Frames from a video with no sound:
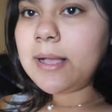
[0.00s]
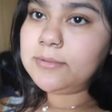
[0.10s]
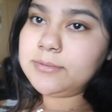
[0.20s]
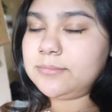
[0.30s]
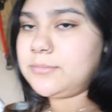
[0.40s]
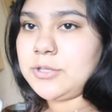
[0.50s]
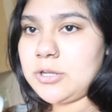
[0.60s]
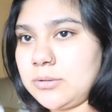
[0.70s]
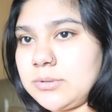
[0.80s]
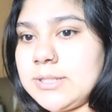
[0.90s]
I'll you
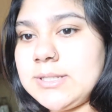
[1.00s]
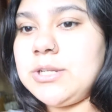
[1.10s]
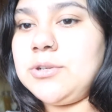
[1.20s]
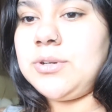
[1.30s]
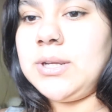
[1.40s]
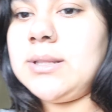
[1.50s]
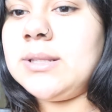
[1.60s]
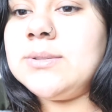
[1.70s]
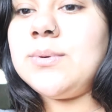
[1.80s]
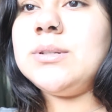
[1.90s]
know continue drinking
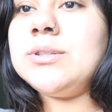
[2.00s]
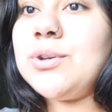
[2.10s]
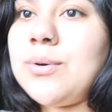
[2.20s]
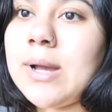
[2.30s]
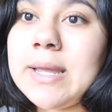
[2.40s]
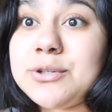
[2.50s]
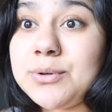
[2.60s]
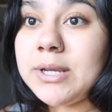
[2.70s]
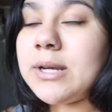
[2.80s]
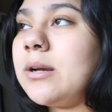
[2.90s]
this one. So I
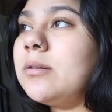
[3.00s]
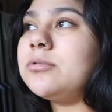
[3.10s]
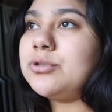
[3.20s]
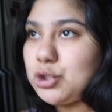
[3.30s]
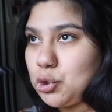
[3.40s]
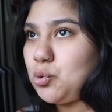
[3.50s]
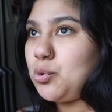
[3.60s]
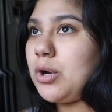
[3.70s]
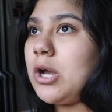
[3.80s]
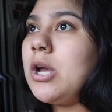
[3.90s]
drink
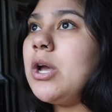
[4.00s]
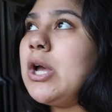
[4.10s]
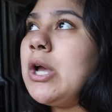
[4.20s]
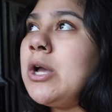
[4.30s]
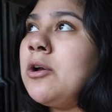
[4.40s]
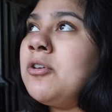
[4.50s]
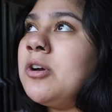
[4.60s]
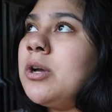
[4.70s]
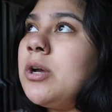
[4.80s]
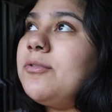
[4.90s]
two,
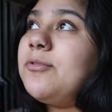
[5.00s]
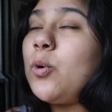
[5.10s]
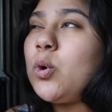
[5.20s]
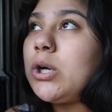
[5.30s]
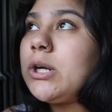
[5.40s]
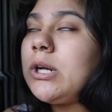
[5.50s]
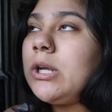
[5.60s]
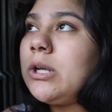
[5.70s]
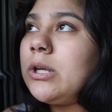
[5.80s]
four,